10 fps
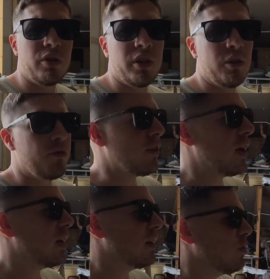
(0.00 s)
the
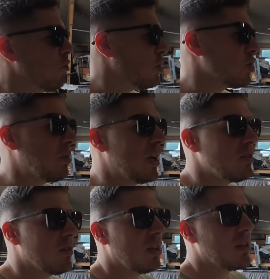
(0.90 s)
van wash
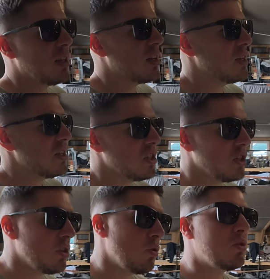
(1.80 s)
place around here is
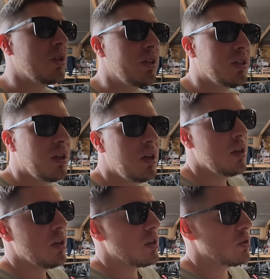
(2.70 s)
useless.
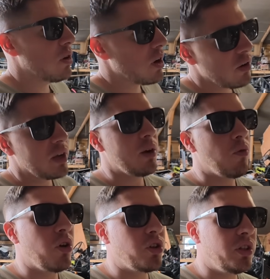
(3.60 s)
So I'll go and get it
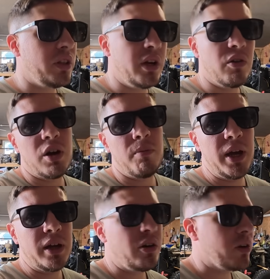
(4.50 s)
washed and then I'll come
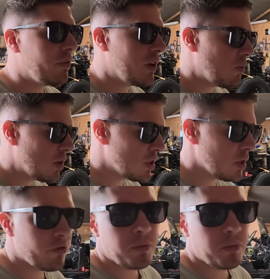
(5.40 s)
back and I'll give it a once over